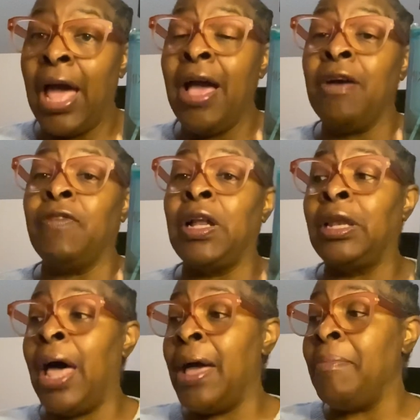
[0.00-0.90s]
I have a
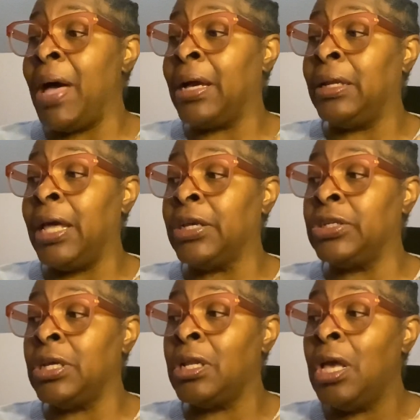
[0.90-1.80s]
lot in my
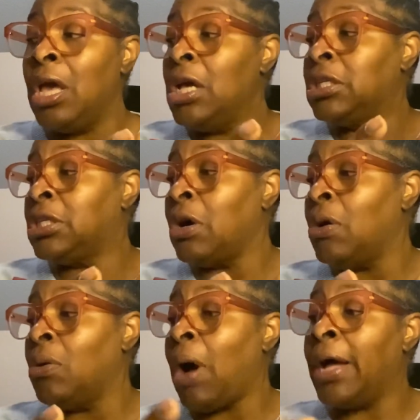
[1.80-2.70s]
collection,
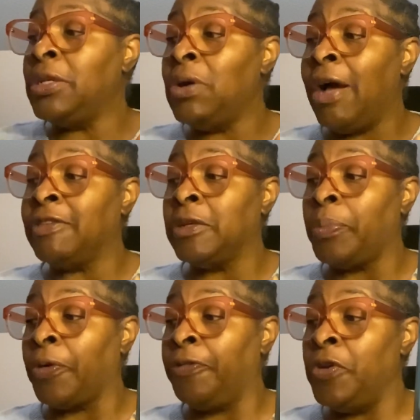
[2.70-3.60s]
so I do have some
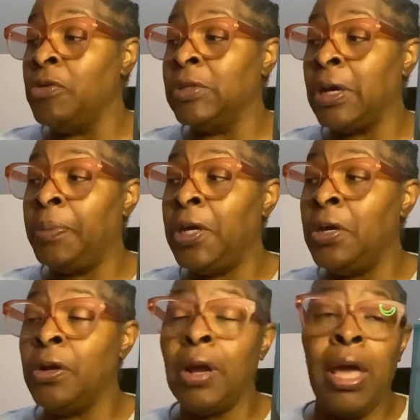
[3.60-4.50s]
perfumes up
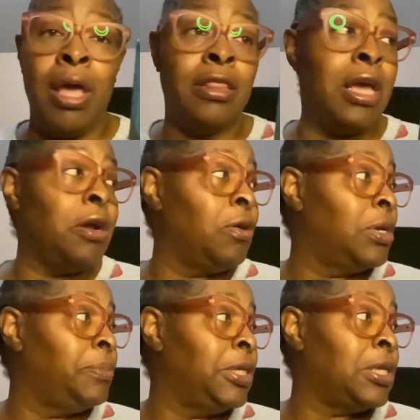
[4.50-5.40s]
here, and they're
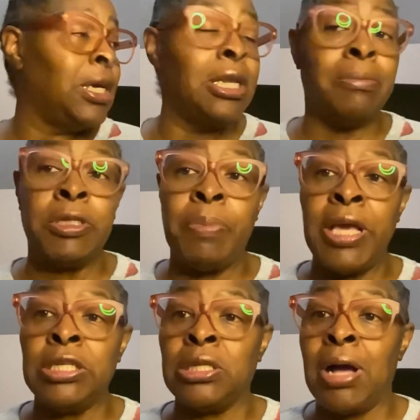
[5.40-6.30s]
going to be taking up
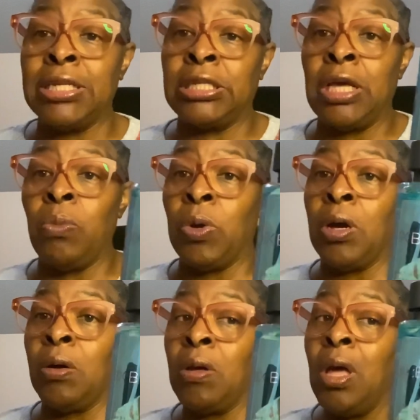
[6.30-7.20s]
space. So I say,
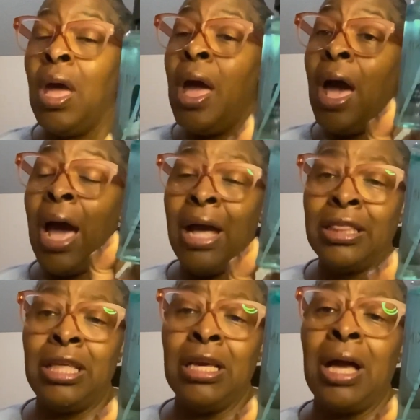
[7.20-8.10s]
well, I
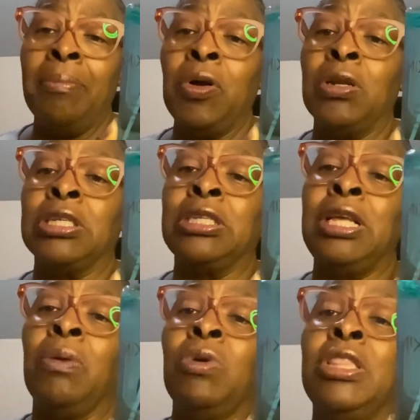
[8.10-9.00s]
think I'm going to
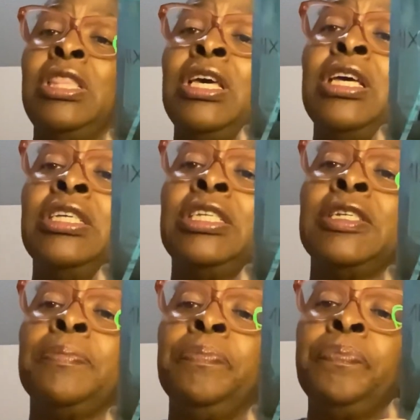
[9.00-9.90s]
stick with this.